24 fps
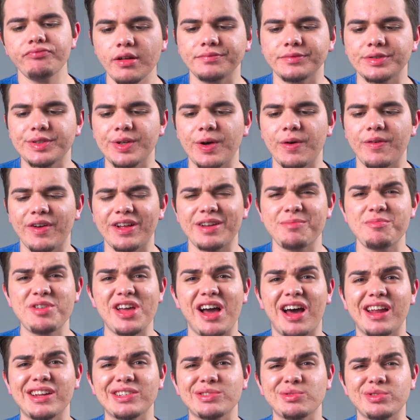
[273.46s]
So if I had to be
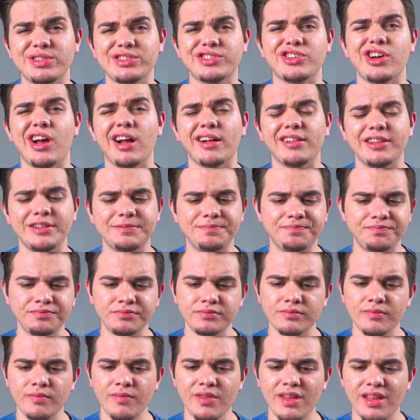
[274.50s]
honest with the chocolate,
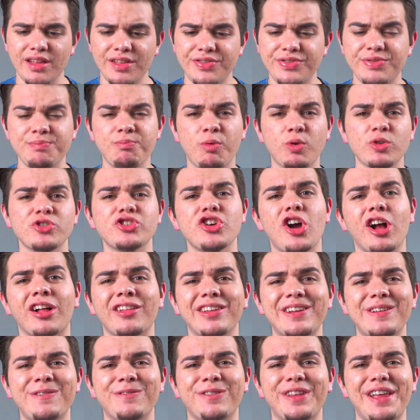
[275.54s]
more
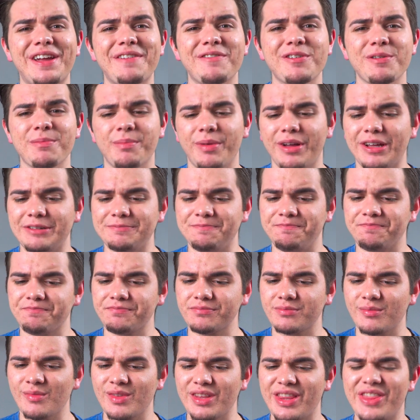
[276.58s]
chocolatey flavor, but
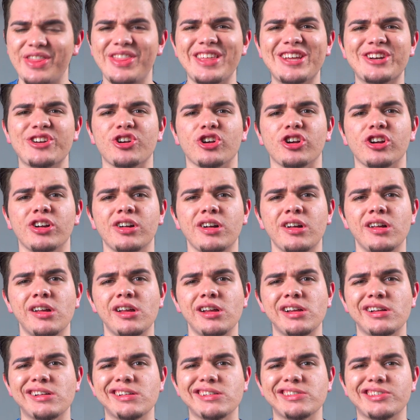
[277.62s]
thinner.
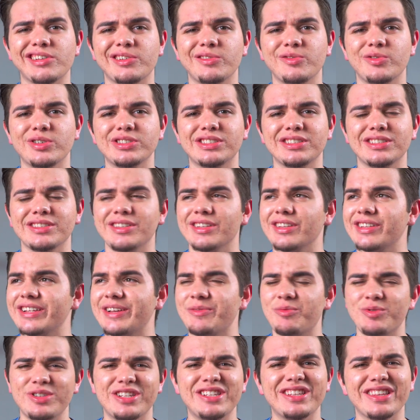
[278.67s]
So it
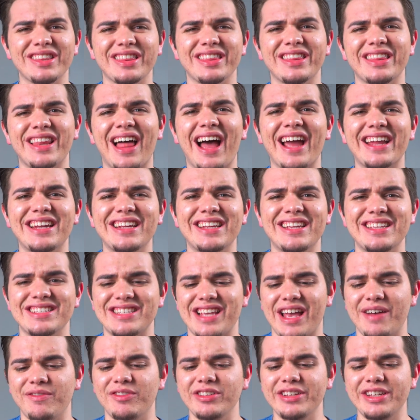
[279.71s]
didn't line it as
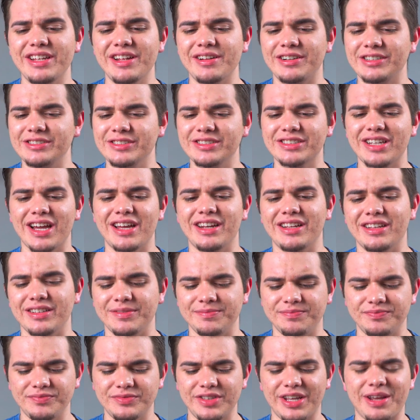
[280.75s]
heavily. It was kind of
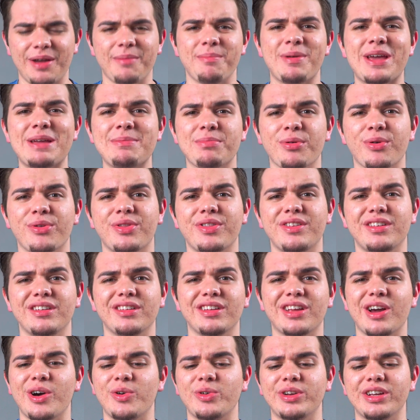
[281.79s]
like a paper thin
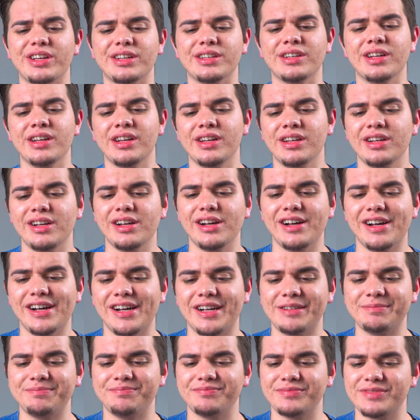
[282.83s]
coating.
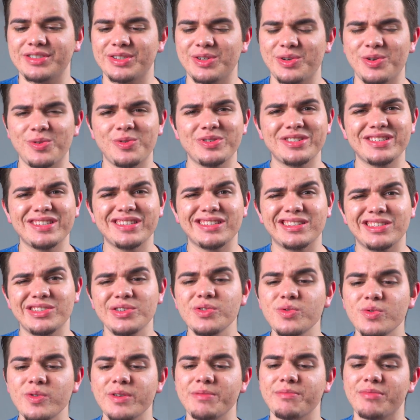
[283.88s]
So it wasn't
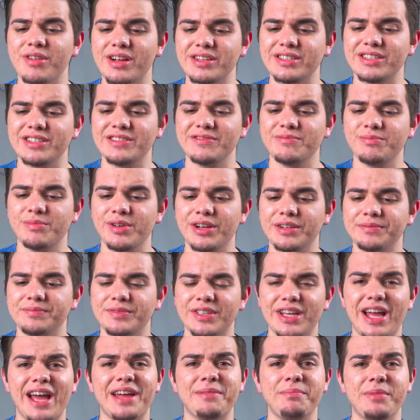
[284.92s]
too impressive, but
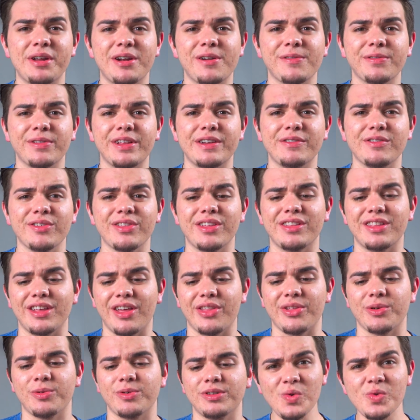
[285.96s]
it had better flavor than the
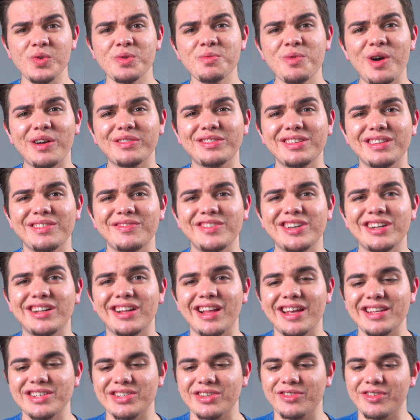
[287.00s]
other one. We're moving on to the vanilla
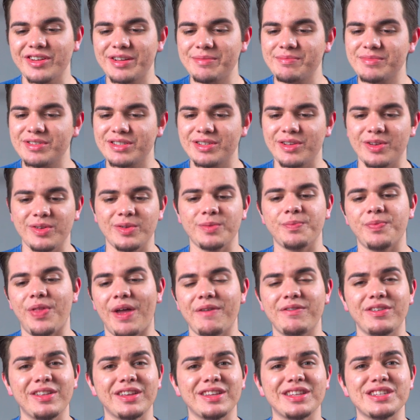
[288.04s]
ice cream, so I
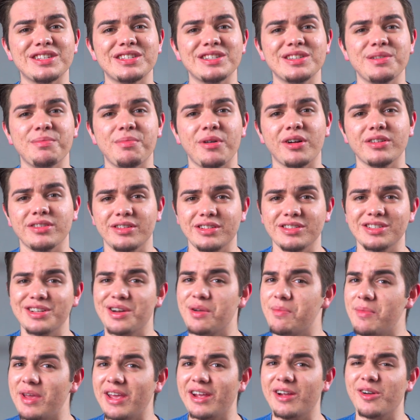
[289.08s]
feel like this is the part that's going
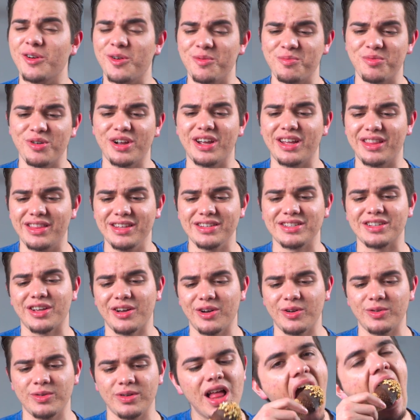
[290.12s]
to make or break this
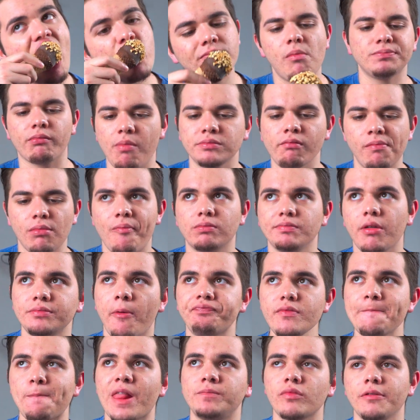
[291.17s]
cone.
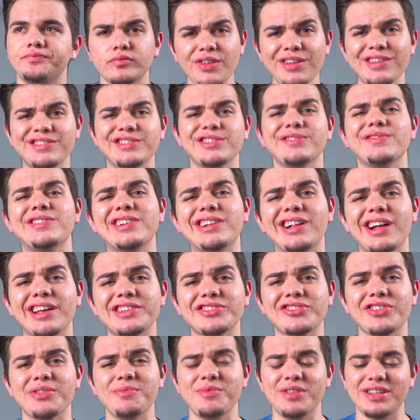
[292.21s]
So the vanilla ice
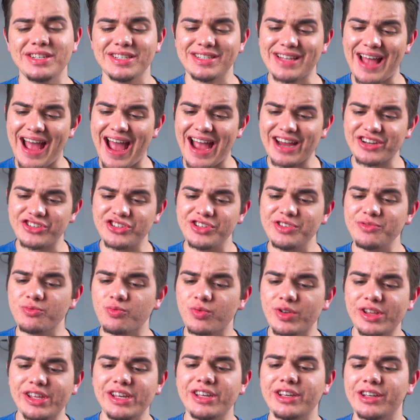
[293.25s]
cream in this is actually
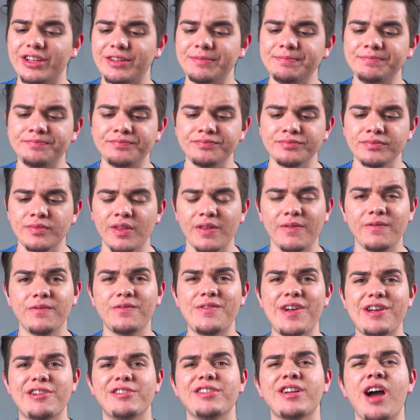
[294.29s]
really good.
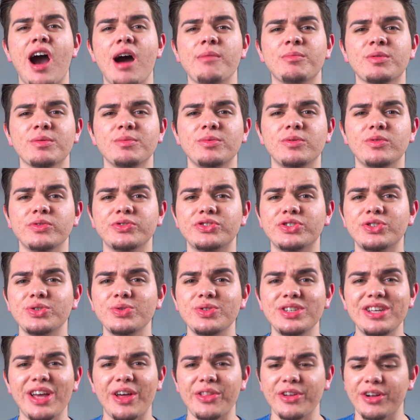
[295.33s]
Very comparable to
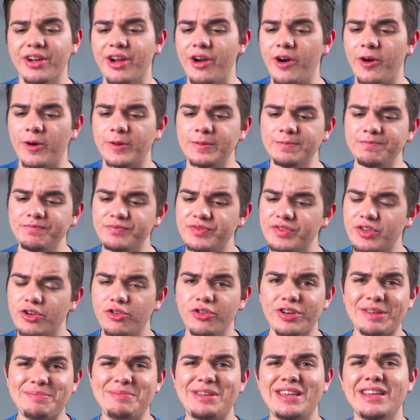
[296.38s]
the other cone,
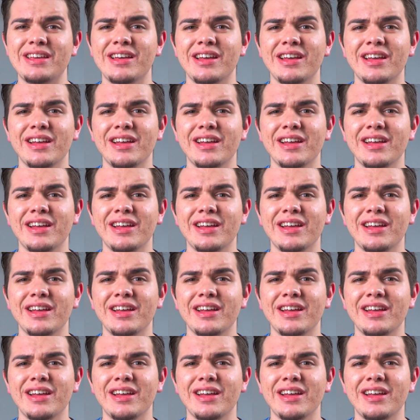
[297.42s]
creamy.